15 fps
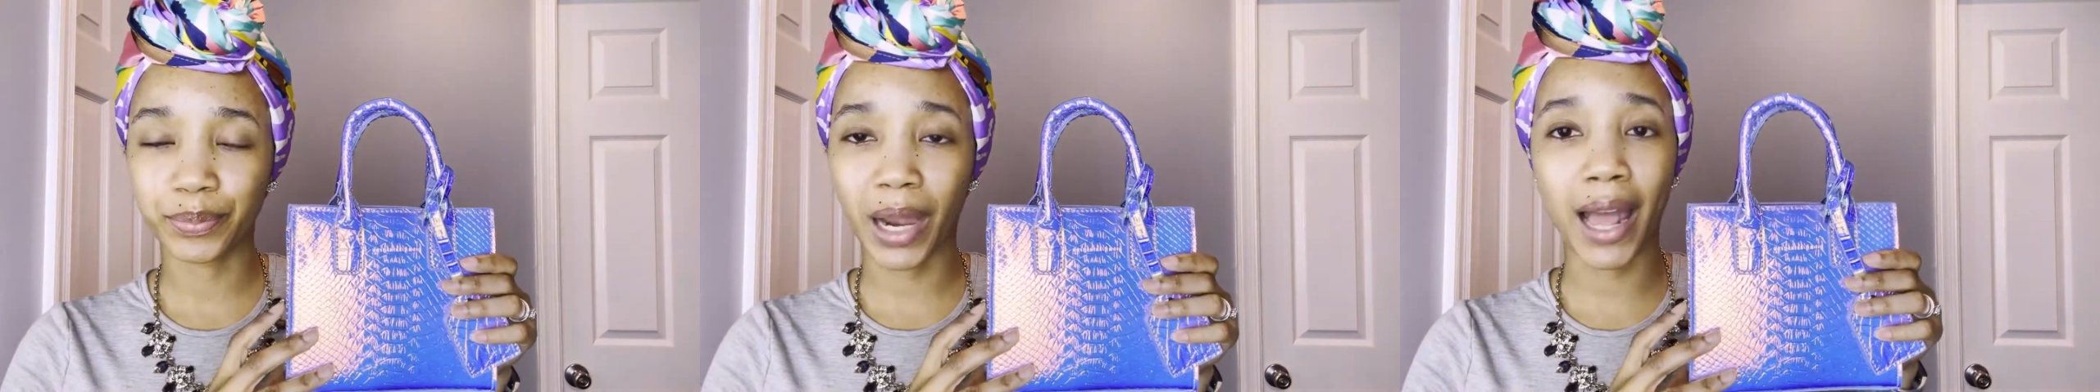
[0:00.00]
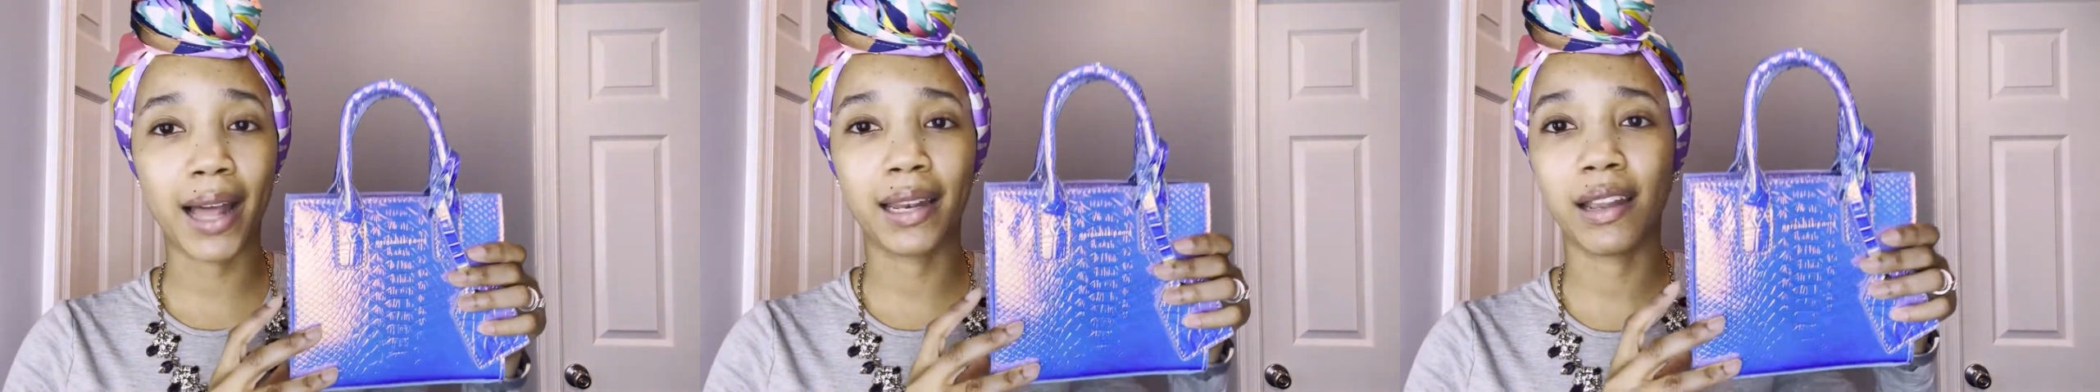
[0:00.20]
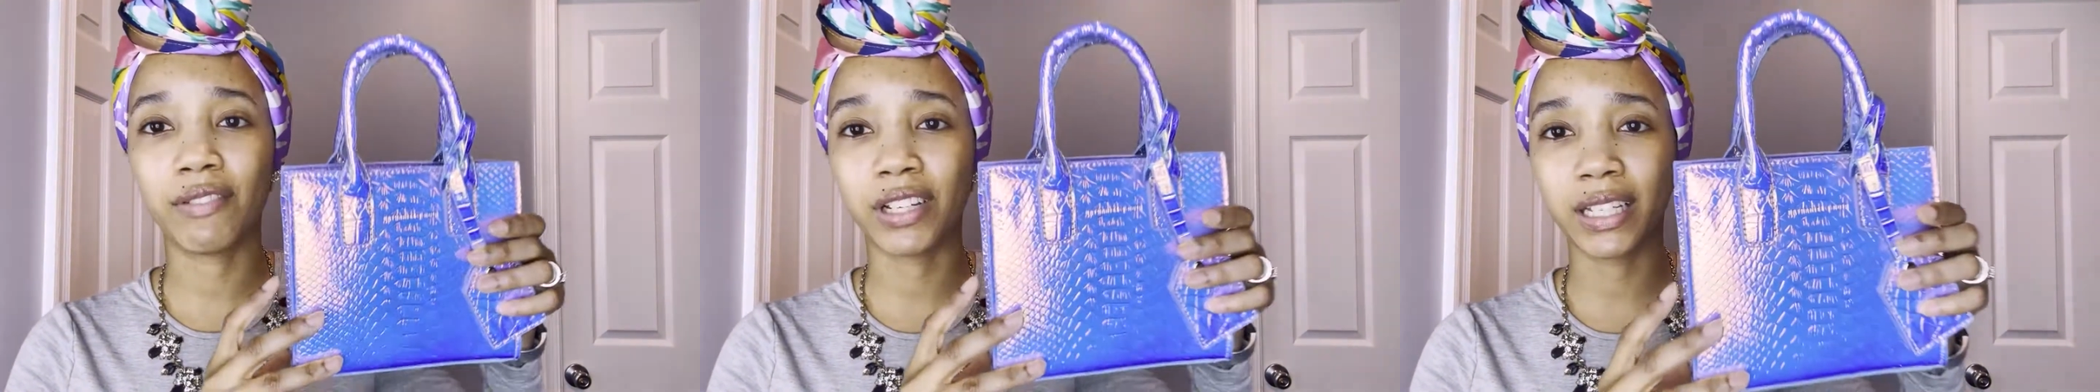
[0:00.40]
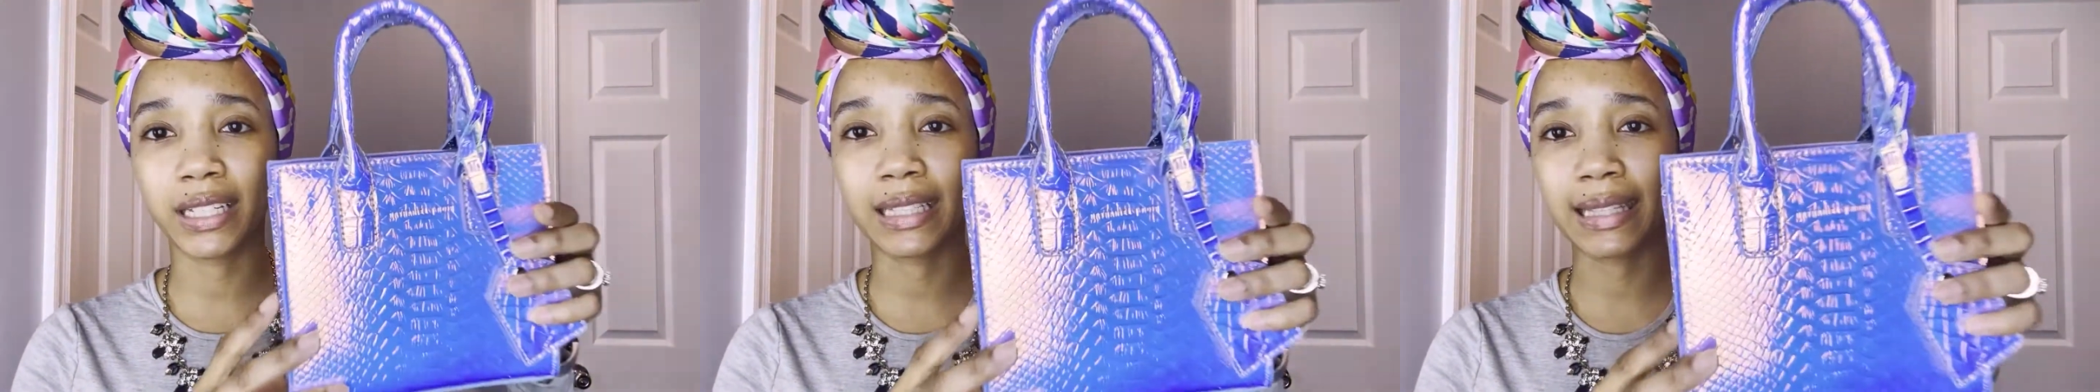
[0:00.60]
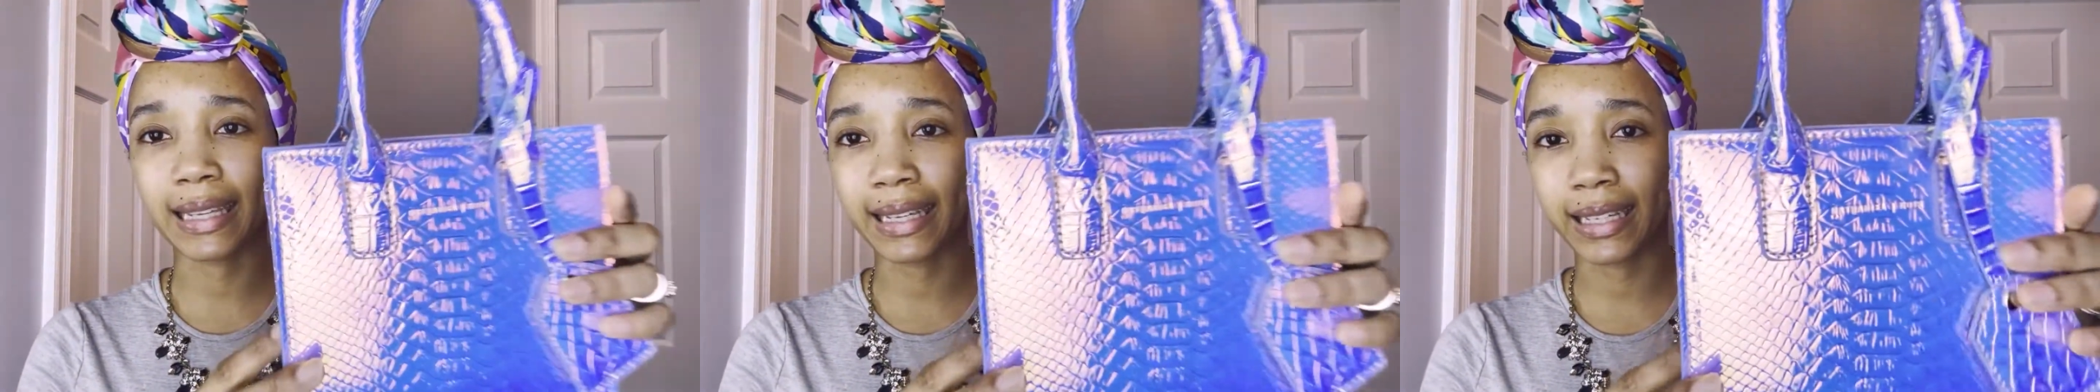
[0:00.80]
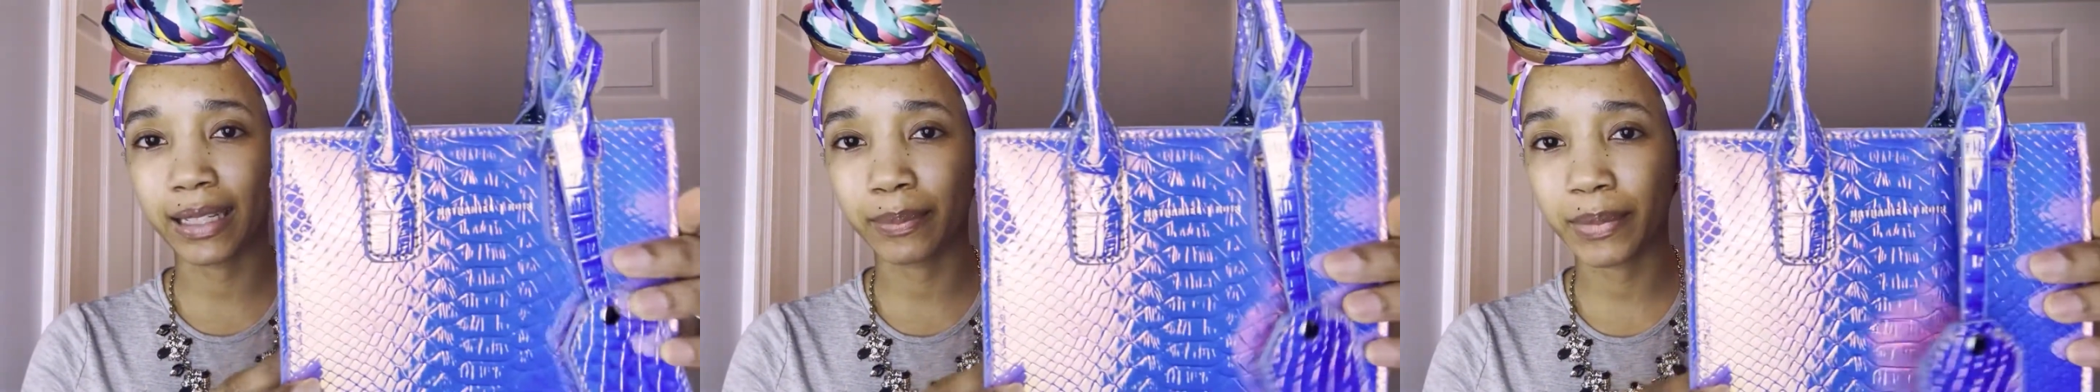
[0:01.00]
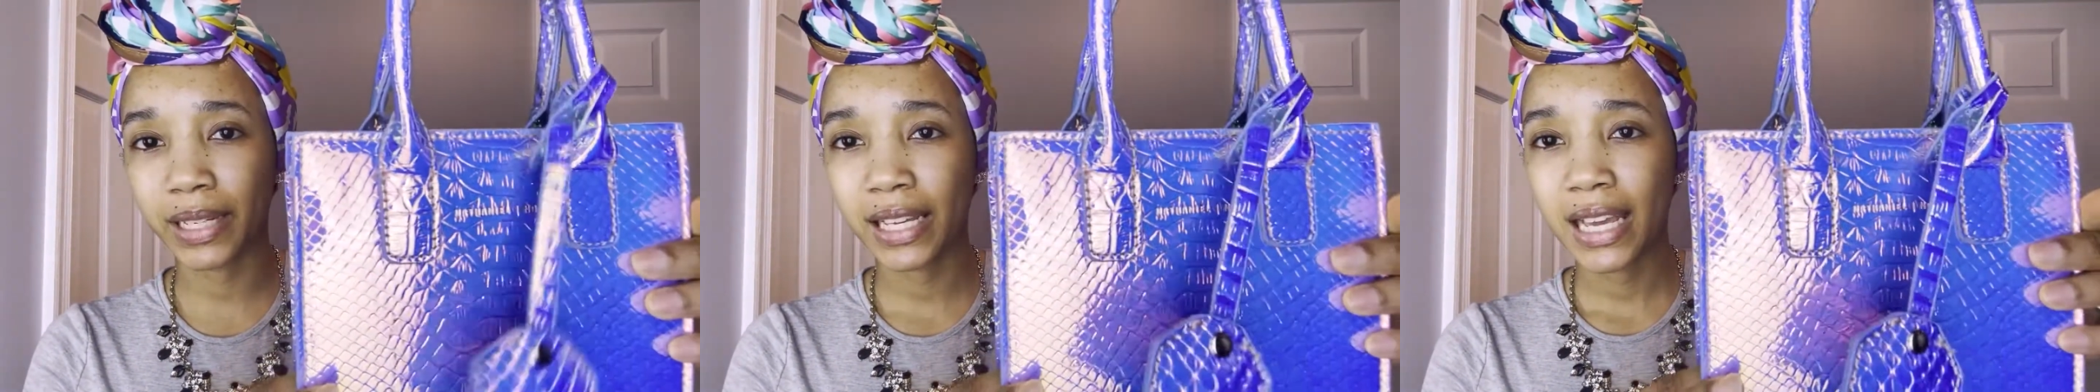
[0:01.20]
I love a good glam.